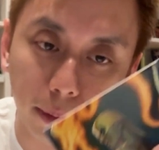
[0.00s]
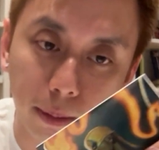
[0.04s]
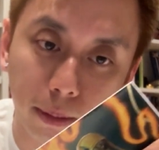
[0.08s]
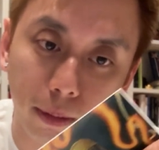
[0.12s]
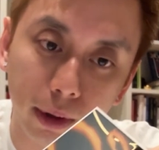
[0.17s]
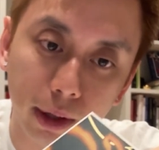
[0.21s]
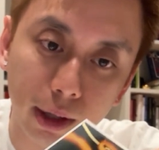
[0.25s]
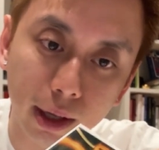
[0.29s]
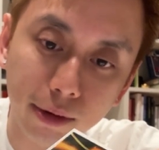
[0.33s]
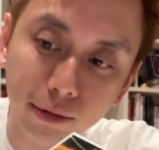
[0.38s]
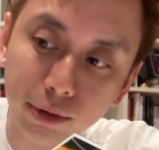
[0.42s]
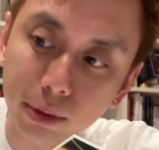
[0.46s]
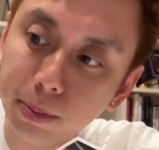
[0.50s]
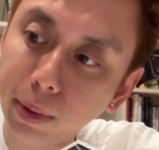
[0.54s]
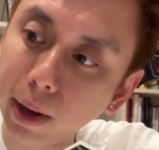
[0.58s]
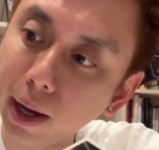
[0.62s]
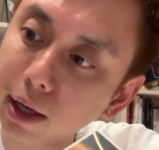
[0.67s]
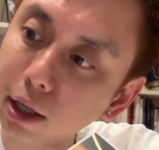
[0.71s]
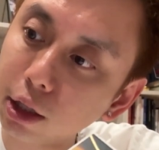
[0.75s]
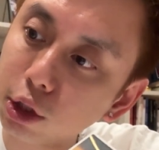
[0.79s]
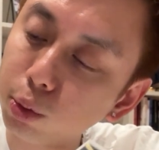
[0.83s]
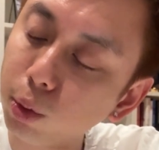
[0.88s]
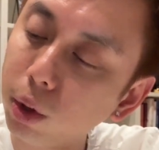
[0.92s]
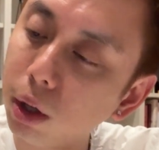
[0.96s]
in every pack
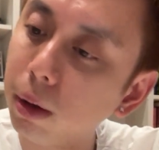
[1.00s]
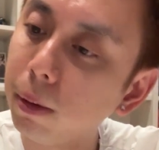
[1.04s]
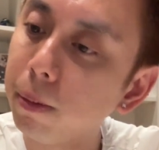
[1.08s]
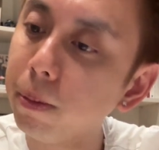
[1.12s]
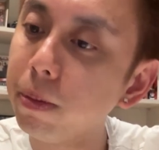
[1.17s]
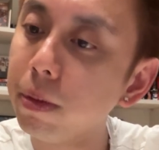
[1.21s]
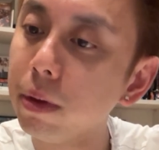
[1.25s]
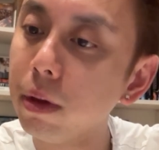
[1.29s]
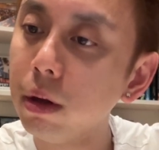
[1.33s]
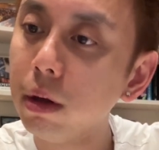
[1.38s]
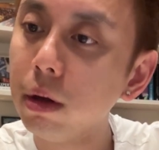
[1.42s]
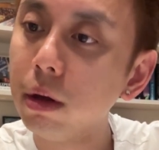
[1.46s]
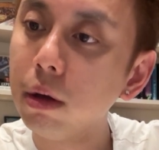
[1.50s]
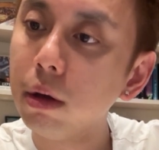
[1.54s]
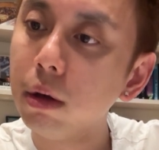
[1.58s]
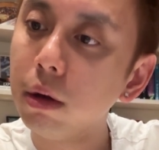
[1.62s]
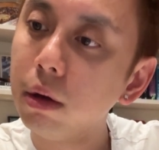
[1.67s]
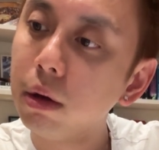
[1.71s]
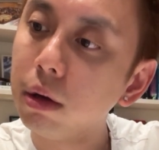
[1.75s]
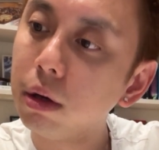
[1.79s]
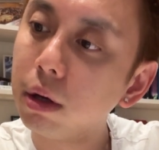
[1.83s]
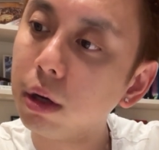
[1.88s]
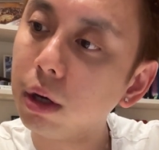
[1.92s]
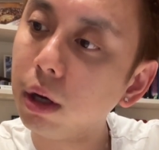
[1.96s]
as well.
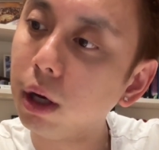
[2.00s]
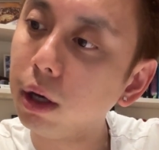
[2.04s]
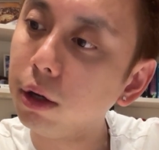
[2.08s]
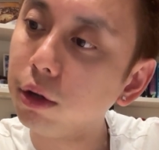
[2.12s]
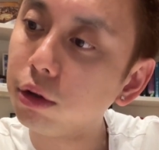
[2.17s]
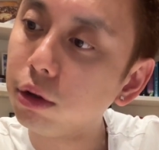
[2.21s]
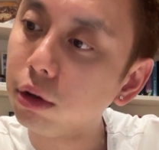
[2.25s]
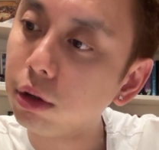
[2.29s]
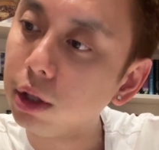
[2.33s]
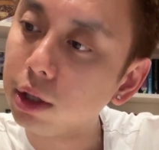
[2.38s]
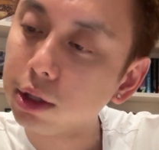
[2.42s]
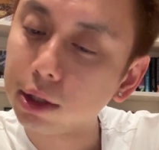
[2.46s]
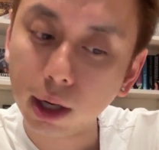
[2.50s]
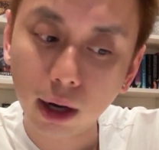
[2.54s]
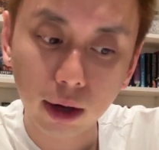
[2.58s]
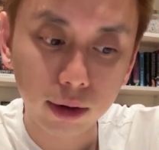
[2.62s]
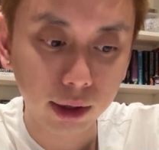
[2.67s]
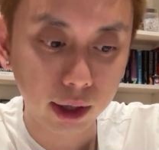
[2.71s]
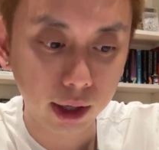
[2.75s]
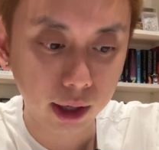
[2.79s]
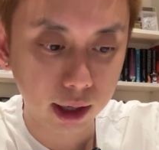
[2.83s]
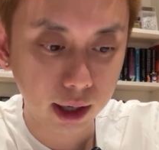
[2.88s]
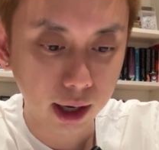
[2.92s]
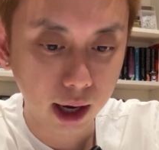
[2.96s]
Okay, so that's how
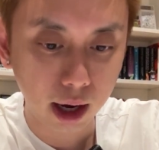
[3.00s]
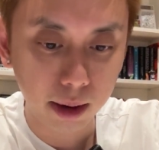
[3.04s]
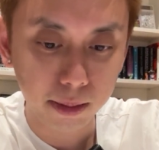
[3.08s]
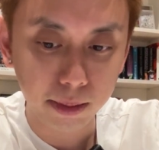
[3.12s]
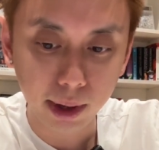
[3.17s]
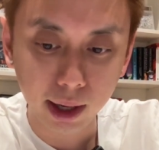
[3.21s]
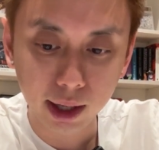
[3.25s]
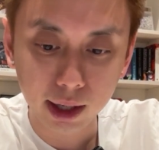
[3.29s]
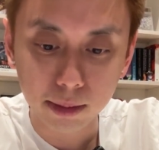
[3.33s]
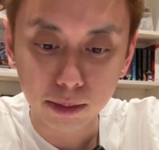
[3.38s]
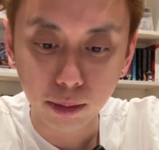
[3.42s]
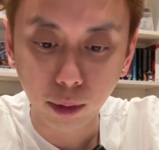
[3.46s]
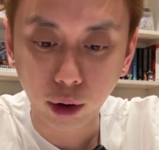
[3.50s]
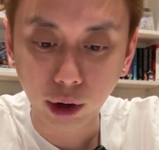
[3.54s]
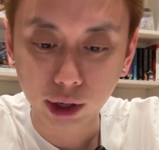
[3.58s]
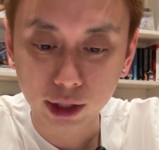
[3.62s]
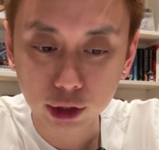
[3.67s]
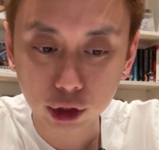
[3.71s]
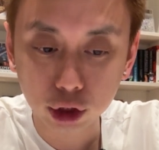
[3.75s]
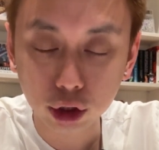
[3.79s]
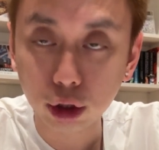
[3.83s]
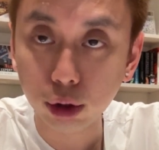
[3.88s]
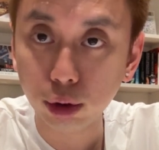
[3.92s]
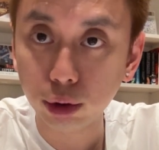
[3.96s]
they kind of made it more
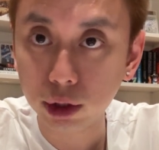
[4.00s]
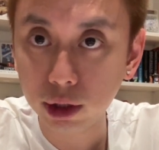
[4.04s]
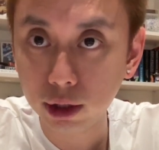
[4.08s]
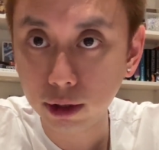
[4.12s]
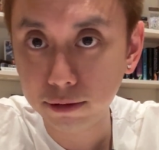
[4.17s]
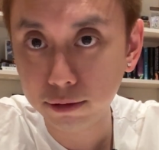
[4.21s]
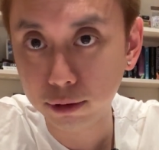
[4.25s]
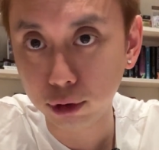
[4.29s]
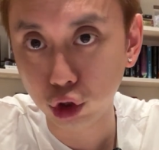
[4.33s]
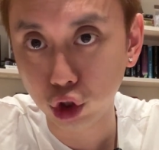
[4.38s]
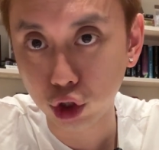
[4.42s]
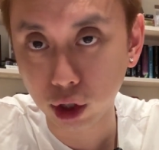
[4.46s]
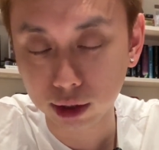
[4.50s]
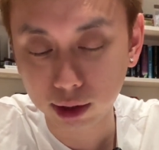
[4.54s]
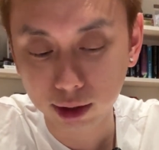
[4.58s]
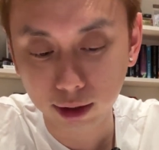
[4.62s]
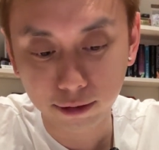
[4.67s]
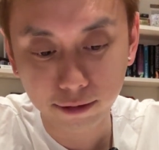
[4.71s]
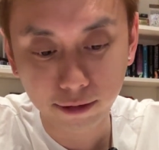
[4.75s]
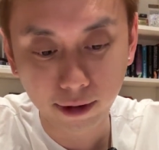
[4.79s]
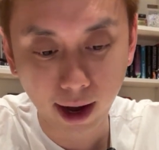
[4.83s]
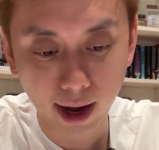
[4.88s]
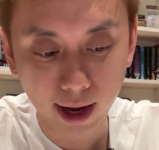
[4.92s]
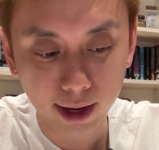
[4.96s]
exclusive to
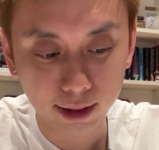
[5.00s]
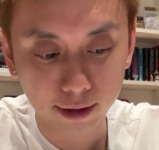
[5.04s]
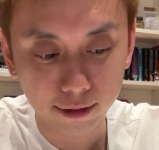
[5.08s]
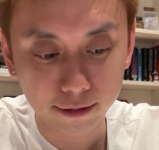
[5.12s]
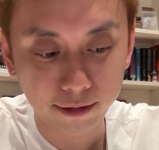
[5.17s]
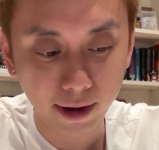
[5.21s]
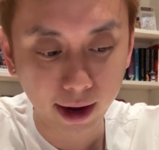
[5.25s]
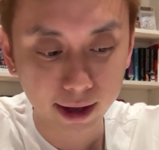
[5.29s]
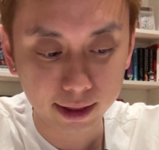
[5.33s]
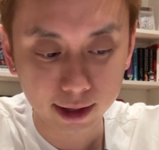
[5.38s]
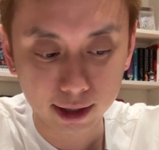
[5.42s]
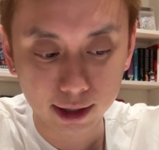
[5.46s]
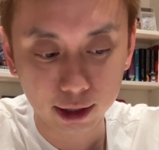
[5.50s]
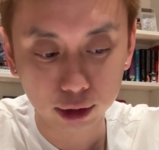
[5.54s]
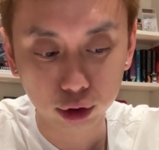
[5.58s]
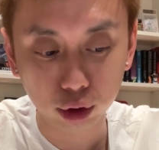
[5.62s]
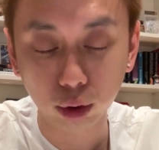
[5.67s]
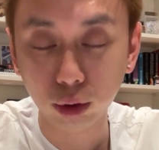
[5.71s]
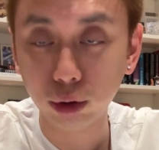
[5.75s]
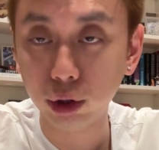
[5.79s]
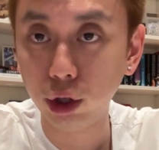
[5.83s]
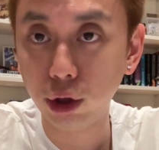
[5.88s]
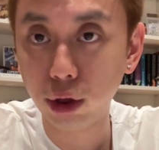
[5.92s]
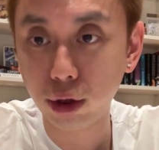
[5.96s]
justify the fact that there's
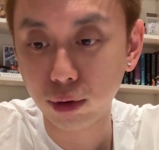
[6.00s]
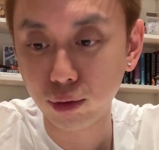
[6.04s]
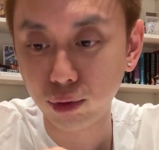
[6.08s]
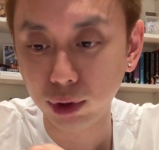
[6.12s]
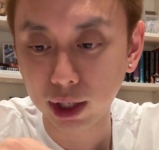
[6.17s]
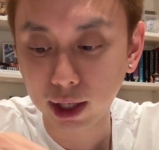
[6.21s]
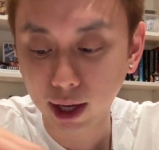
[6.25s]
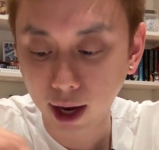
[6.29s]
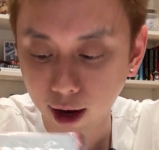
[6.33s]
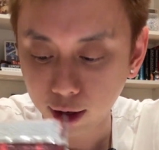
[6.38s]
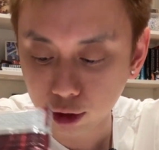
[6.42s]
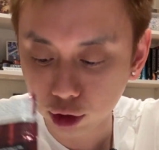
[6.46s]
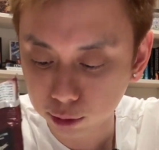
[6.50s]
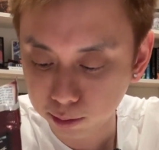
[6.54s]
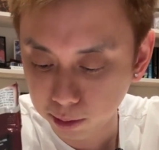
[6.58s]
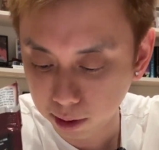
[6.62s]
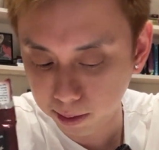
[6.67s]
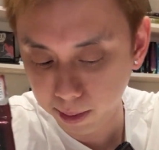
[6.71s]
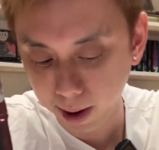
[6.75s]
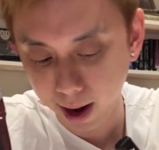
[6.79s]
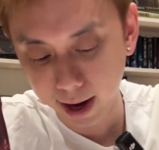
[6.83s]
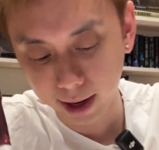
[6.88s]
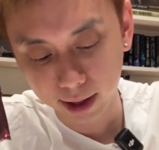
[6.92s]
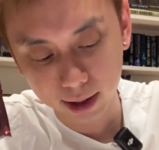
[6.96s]
only 3 cards per
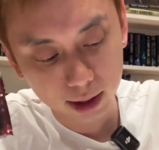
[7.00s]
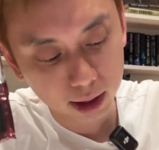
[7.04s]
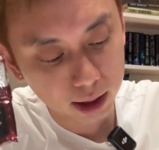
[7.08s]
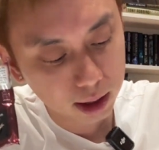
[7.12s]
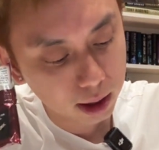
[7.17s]
pack.